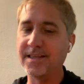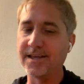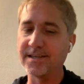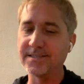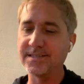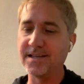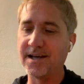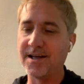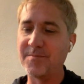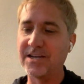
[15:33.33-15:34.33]
things
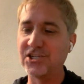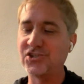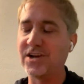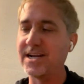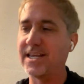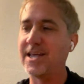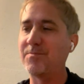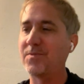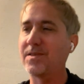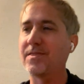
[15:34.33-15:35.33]
um and just trying to
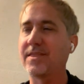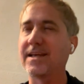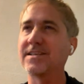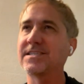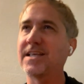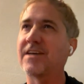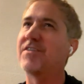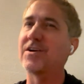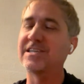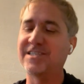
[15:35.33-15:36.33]
keep things like
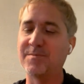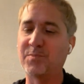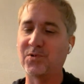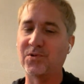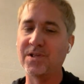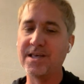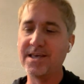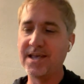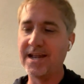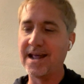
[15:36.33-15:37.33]
very simple
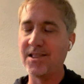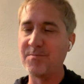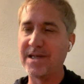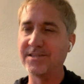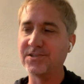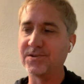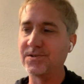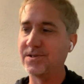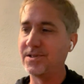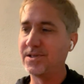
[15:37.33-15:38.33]
and
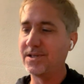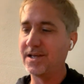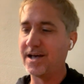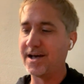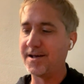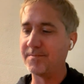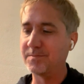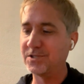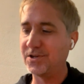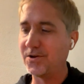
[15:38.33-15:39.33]
elemental
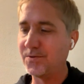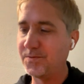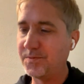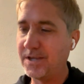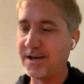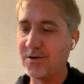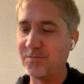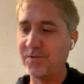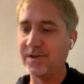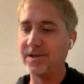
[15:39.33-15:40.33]
um so yeah
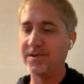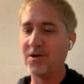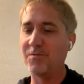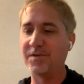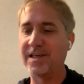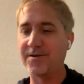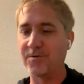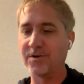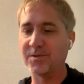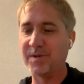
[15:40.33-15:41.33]
hopefully hopefully that
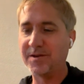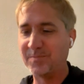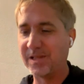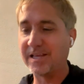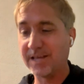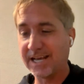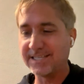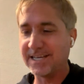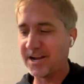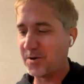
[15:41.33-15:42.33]
worked but but like i
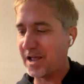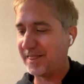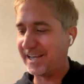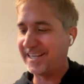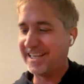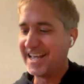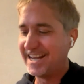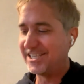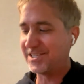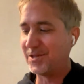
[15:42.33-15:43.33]
said i, I like
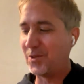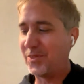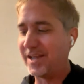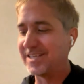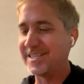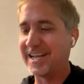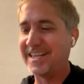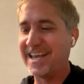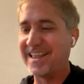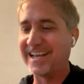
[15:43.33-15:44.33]
just little things like
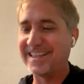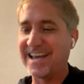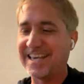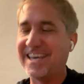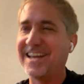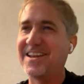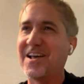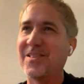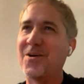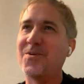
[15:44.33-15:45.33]
yeah like that kid
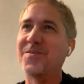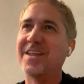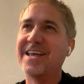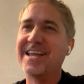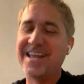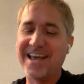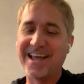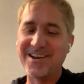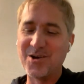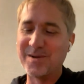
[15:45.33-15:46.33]
alone
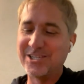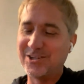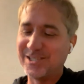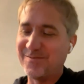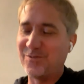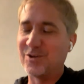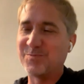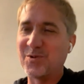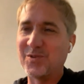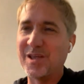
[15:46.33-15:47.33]
uh nobody shows up for his
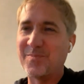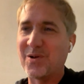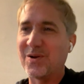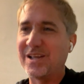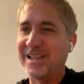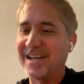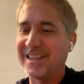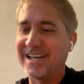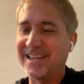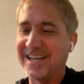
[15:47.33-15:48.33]
birthday party like
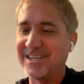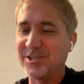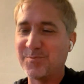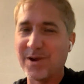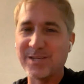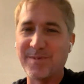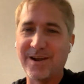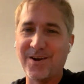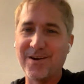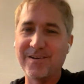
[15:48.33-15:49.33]
that like just breaks my
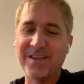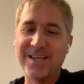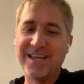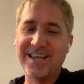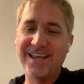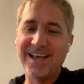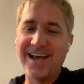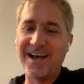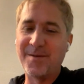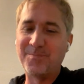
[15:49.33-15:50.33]
heart
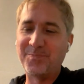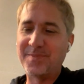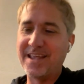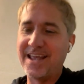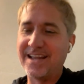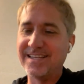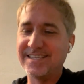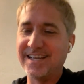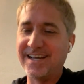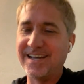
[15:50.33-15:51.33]
um and
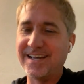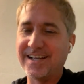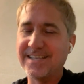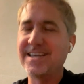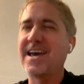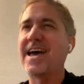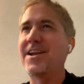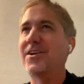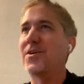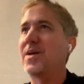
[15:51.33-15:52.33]
uh because yeah i
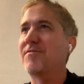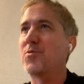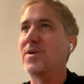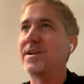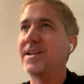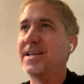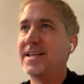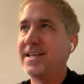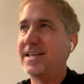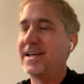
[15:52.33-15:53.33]
don't know everyone
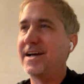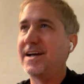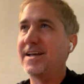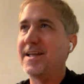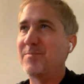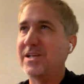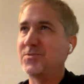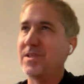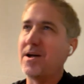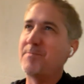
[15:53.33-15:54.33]
uh and
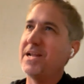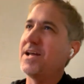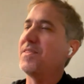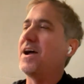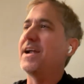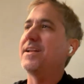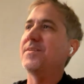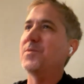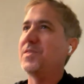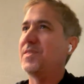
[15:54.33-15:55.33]
plus with being
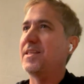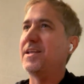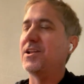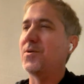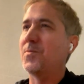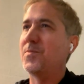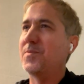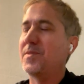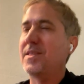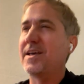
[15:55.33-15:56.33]
online with you know
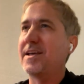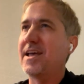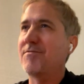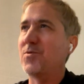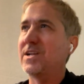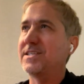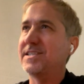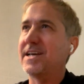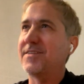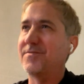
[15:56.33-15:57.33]
uh, everyone
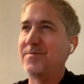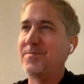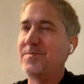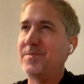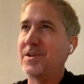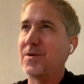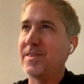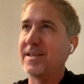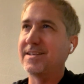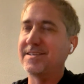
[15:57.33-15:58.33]
is like you know i
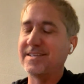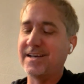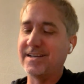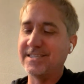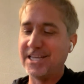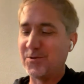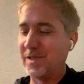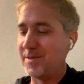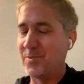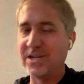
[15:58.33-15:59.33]
think uh,
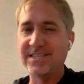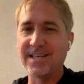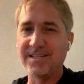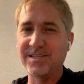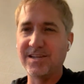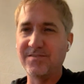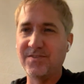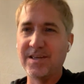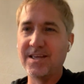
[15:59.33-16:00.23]
secretly pretty sensitive